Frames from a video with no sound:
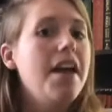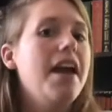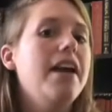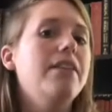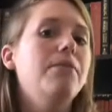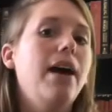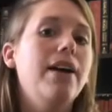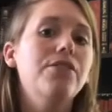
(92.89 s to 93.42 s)

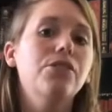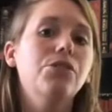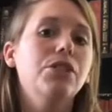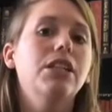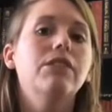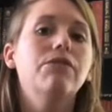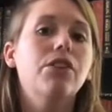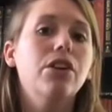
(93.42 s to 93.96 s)
And as they're
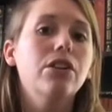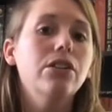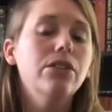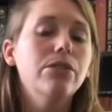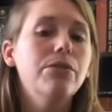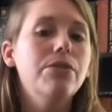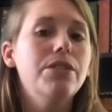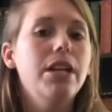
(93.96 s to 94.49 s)
looking for
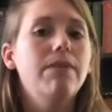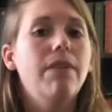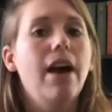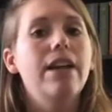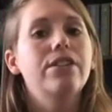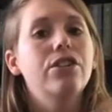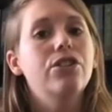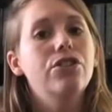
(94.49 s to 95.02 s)
clues, they
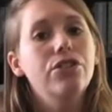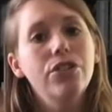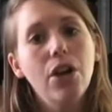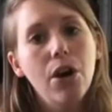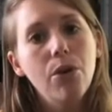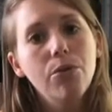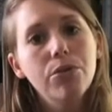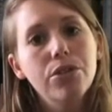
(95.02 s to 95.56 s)
find a
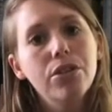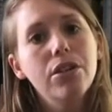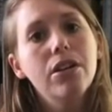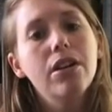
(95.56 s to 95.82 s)
note